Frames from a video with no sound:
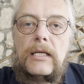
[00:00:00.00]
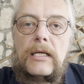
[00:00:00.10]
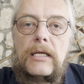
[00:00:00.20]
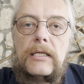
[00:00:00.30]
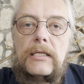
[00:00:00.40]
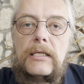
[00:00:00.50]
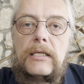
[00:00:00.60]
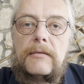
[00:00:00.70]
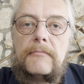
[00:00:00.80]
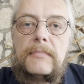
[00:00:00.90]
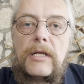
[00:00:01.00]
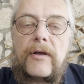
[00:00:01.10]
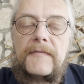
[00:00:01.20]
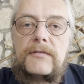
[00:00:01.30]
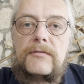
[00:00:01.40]
And now
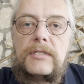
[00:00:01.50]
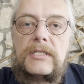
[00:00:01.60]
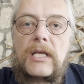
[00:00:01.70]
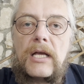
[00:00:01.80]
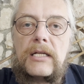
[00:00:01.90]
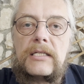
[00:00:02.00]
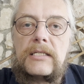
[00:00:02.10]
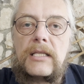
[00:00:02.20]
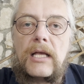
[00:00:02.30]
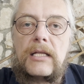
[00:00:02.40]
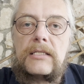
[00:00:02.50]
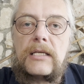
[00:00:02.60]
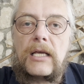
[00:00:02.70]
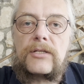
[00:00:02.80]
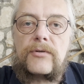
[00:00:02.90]
I have to decide, is that
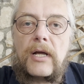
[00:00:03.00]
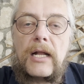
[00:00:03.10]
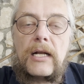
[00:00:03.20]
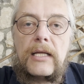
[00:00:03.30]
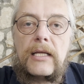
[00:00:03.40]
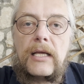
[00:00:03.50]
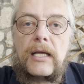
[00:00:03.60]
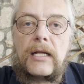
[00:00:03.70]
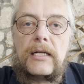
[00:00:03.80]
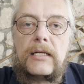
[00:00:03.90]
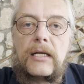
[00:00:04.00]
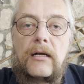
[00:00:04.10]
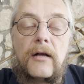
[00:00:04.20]
extra handling and